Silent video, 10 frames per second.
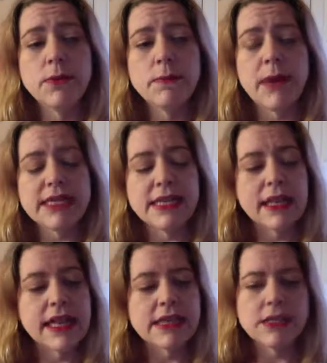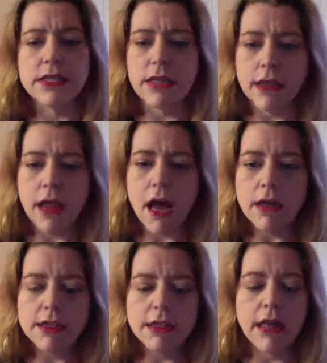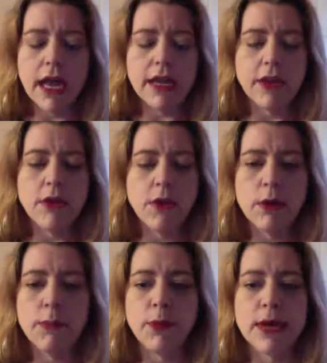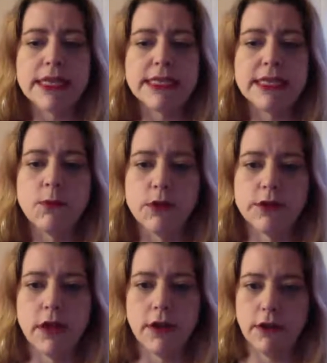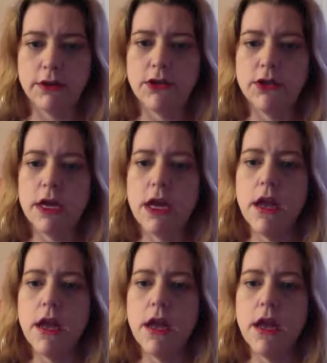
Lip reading: basically get stun locked like you're a priest in Warsong Gulch.